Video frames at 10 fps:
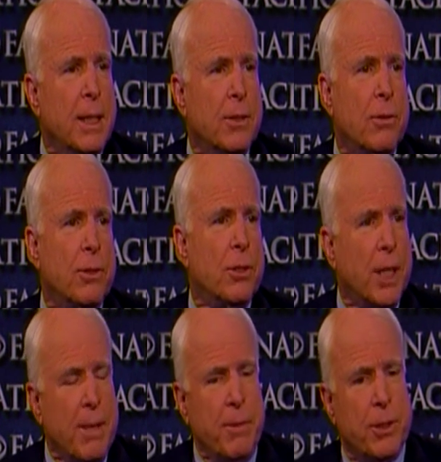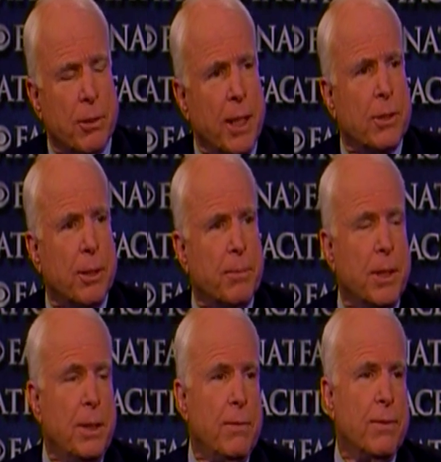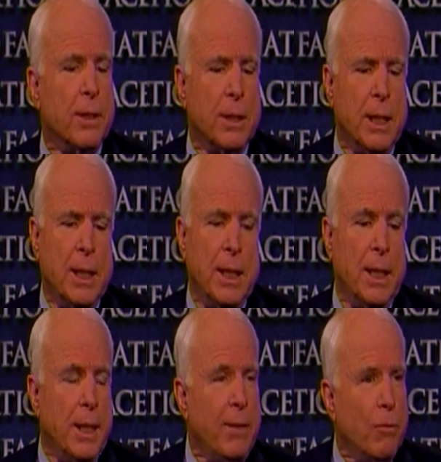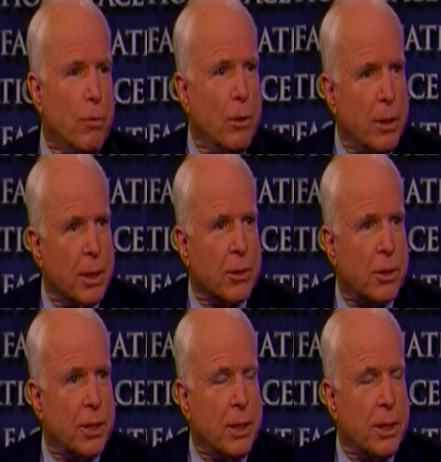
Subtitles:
So it's time we tried something different. And it works.